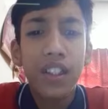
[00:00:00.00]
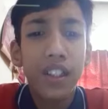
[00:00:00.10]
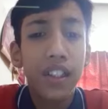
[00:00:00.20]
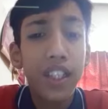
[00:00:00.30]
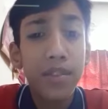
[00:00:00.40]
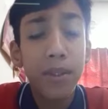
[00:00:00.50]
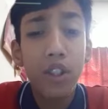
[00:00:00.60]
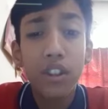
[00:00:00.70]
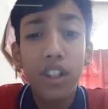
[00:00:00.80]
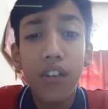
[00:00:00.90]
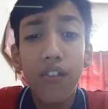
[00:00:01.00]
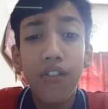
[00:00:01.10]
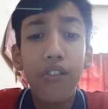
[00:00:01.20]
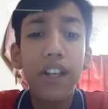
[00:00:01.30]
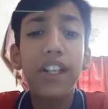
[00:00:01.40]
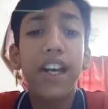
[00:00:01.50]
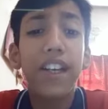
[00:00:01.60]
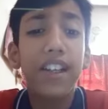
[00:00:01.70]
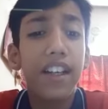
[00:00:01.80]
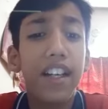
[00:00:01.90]
That's because a fit
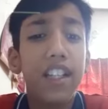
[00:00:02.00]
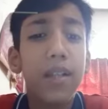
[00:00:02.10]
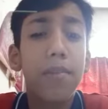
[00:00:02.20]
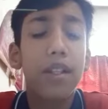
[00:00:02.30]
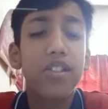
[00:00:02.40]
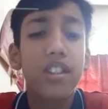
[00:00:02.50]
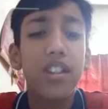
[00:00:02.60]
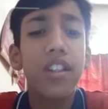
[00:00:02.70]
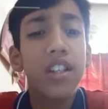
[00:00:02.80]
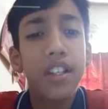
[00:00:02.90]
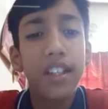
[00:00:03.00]
and healthy person